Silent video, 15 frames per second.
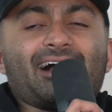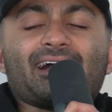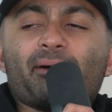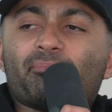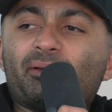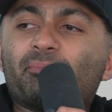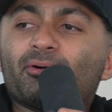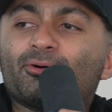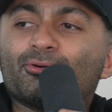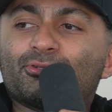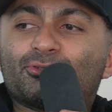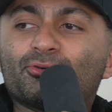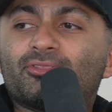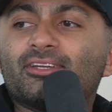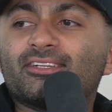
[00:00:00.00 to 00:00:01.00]
I got people
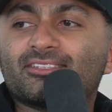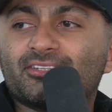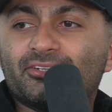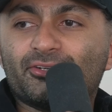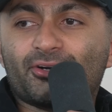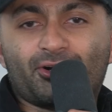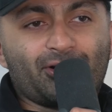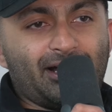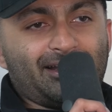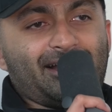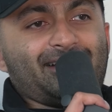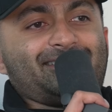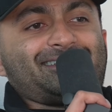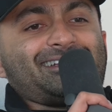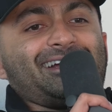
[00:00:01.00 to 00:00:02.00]
who do things in New York.
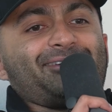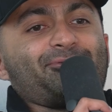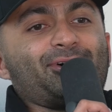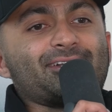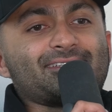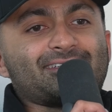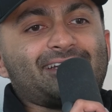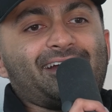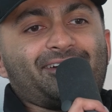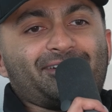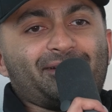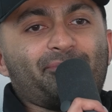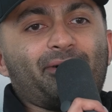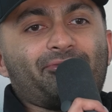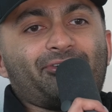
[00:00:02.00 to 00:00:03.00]
And I said, what, stand
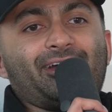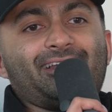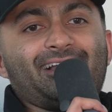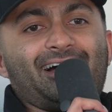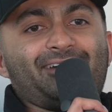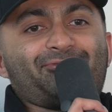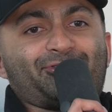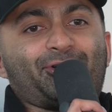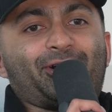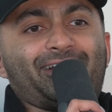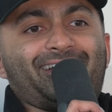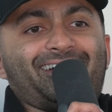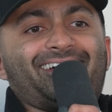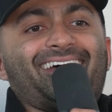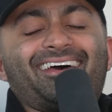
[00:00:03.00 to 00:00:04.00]
on the buffet line for
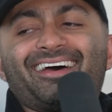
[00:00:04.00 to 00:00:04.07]
you?